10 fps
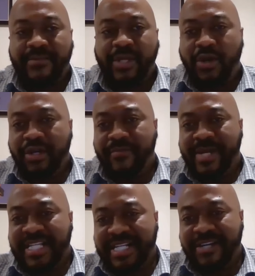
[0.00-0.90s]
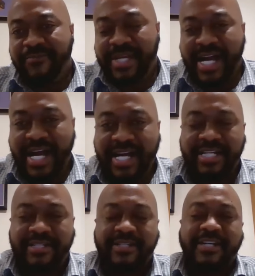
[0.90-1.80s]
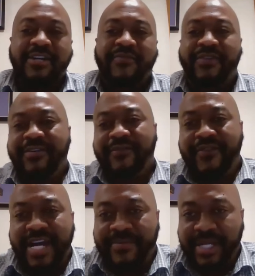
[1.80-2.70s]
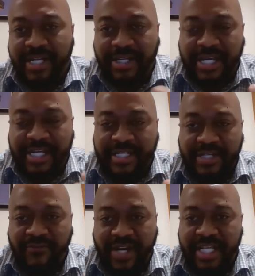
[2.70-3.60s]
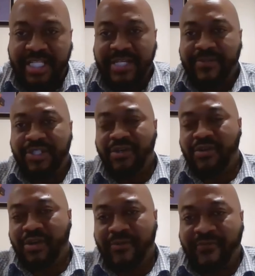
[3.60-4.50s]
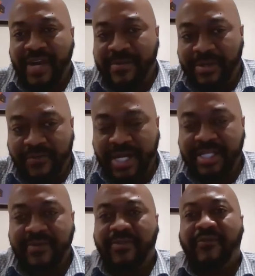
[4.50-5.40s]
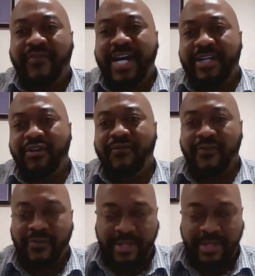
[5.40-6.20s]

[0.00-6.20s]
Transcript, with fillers: All your money is left behind for your family and, and relatives, so-called family relatives, to fight over.